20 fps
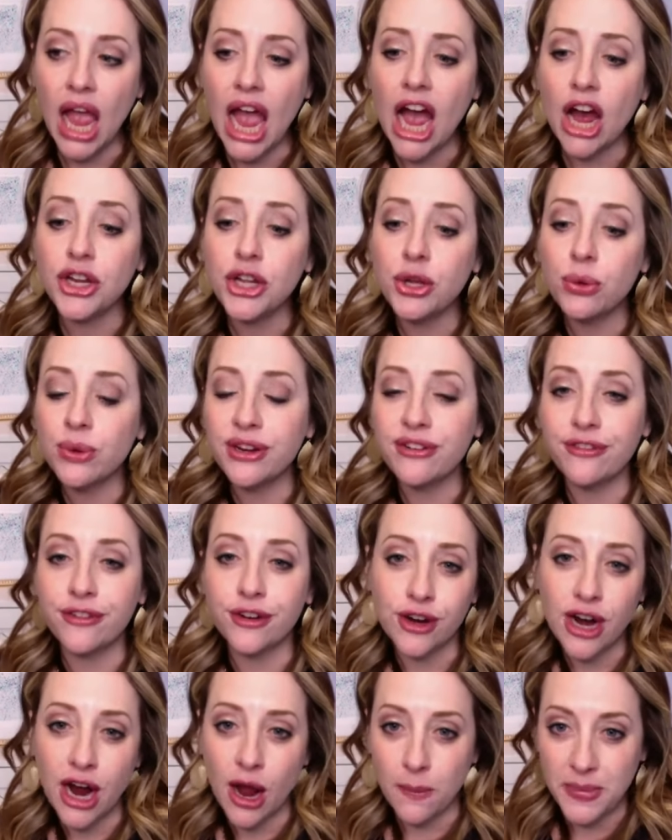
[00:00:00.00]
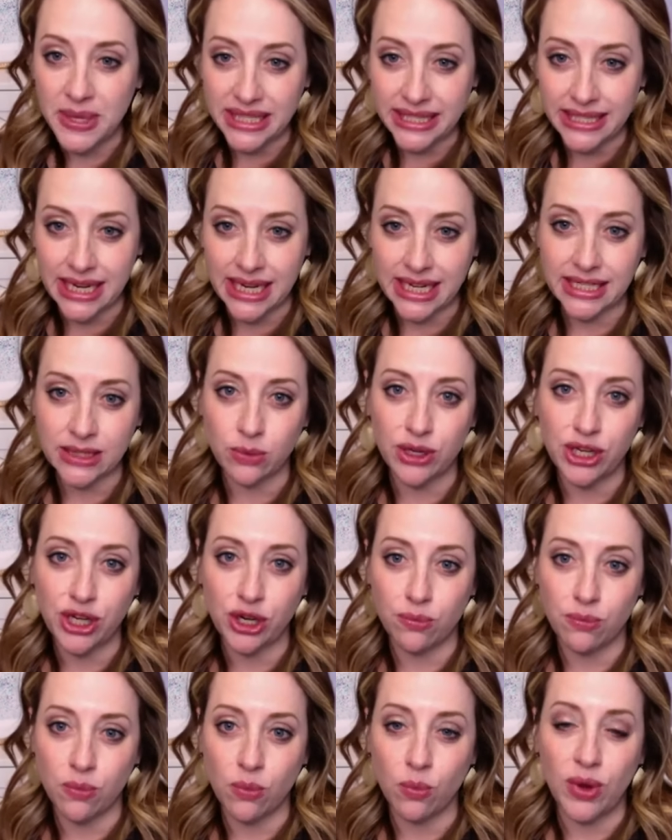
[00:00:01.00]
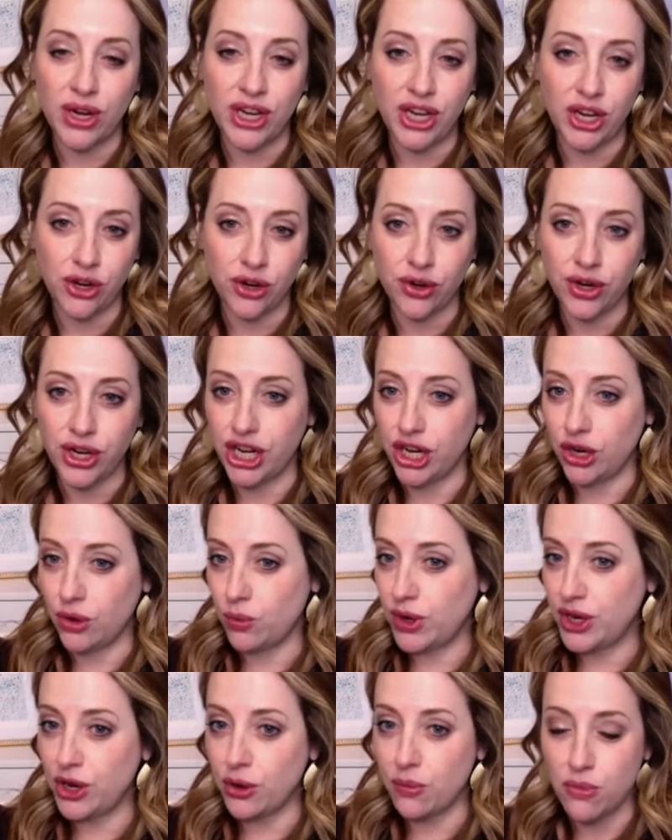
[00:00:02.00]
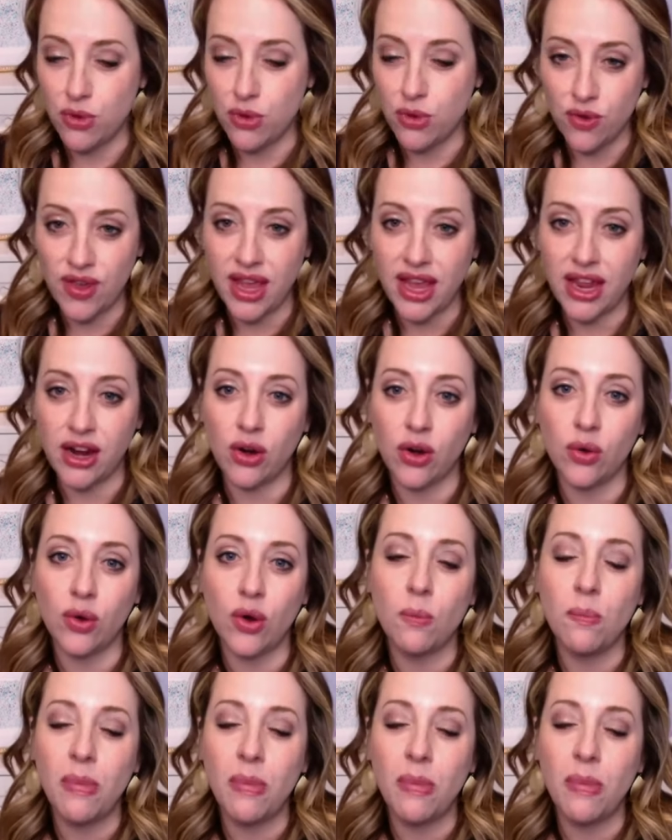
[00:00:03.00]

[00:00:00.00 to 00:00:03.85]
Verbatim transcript: how do you refer out business when you're when you're you know when you're moving or,